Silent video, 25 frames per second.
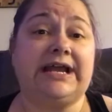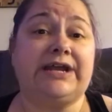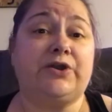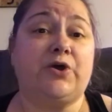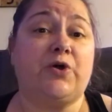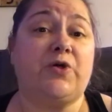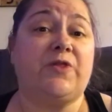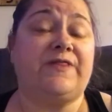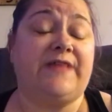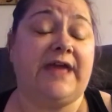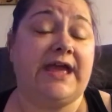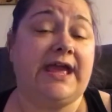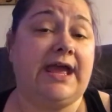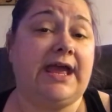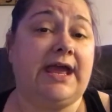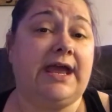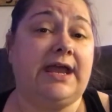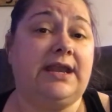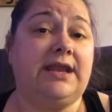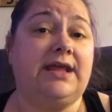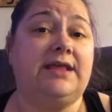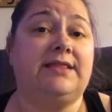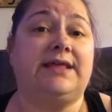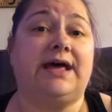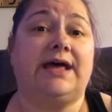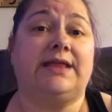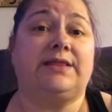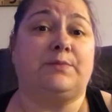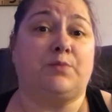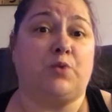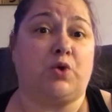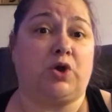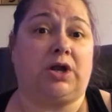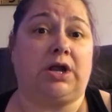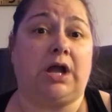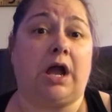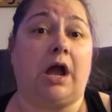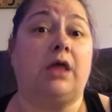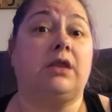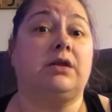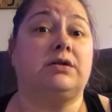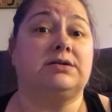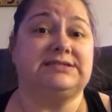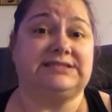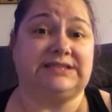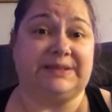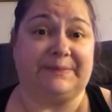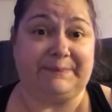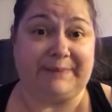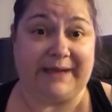I know then that the more
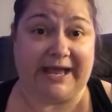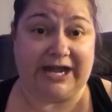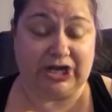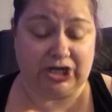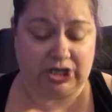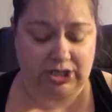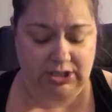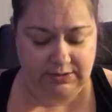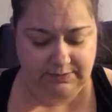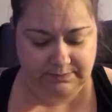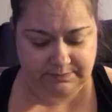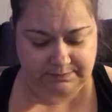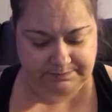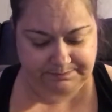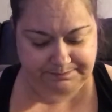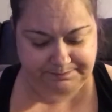colors, the better.